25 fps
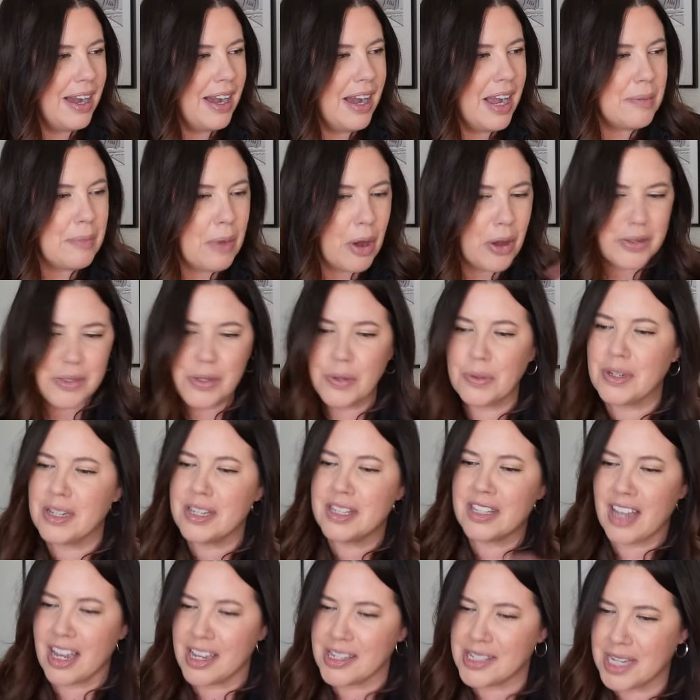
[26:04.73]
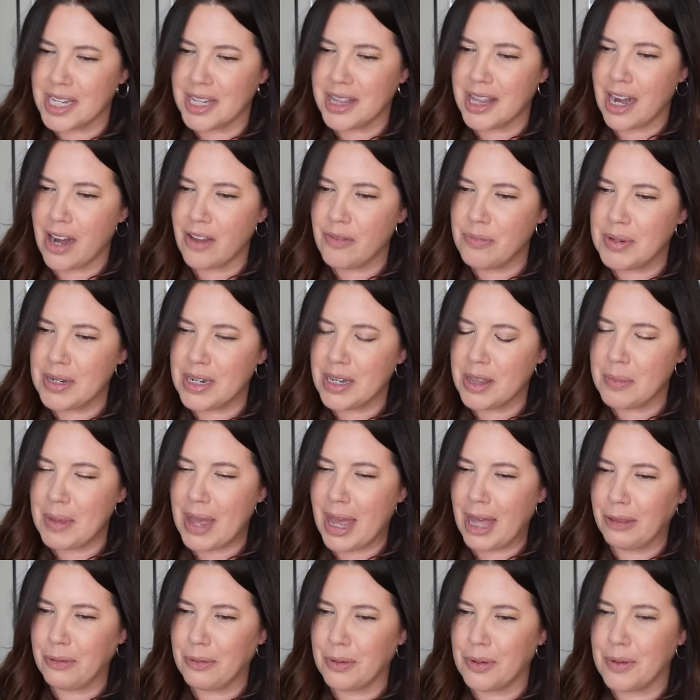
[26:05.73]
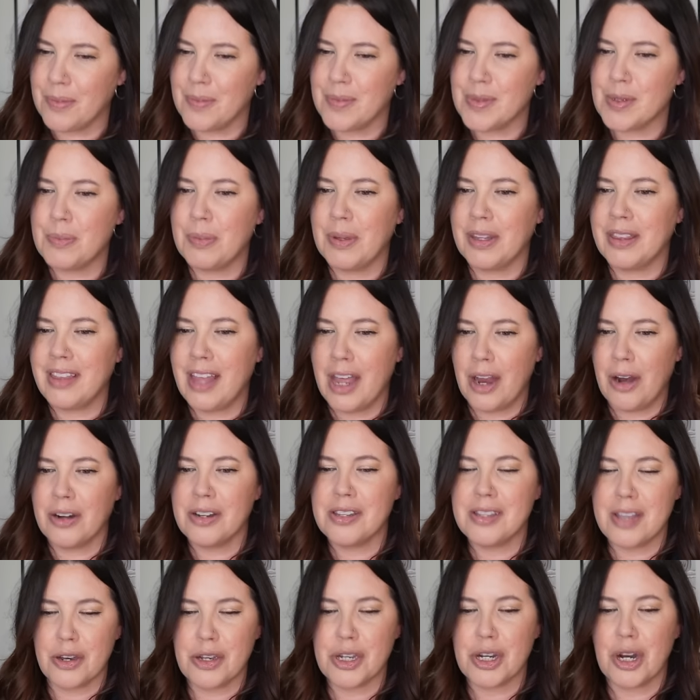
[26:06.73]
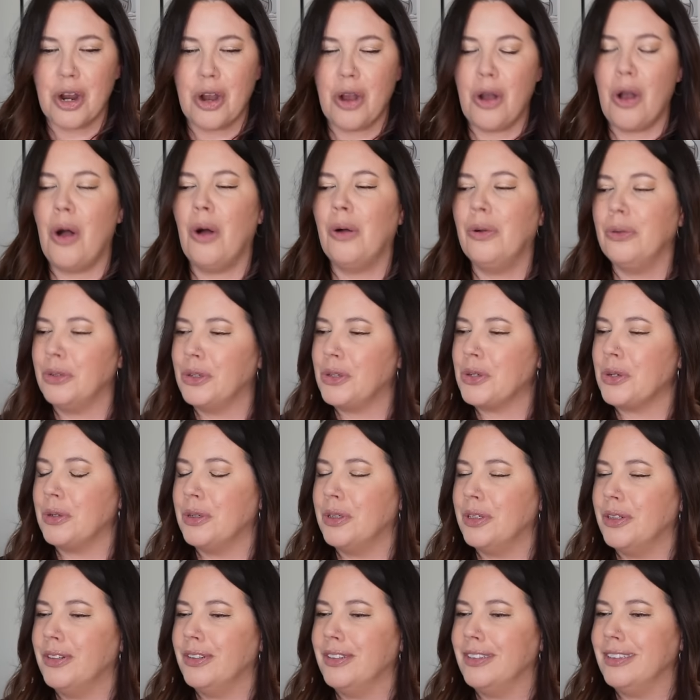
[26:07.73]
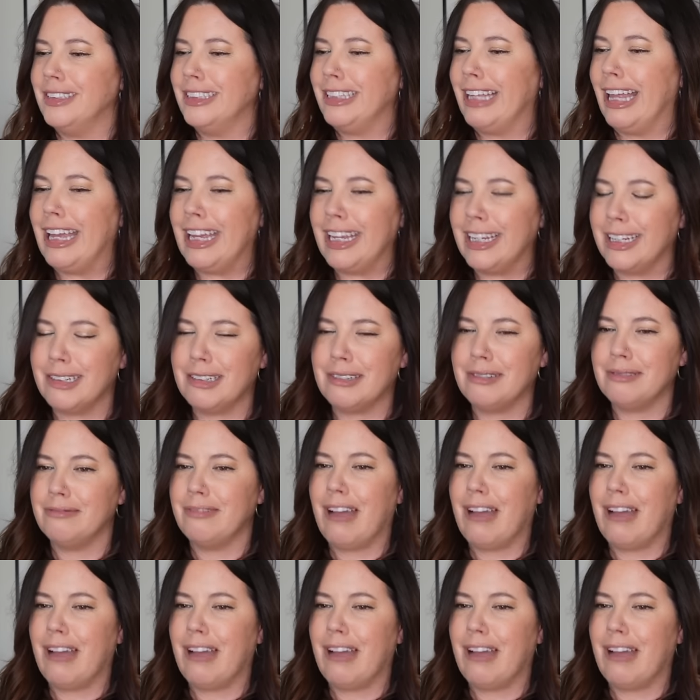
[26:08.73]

I'm also disgusted that I've been to the bathrooms, but they are such a cultural like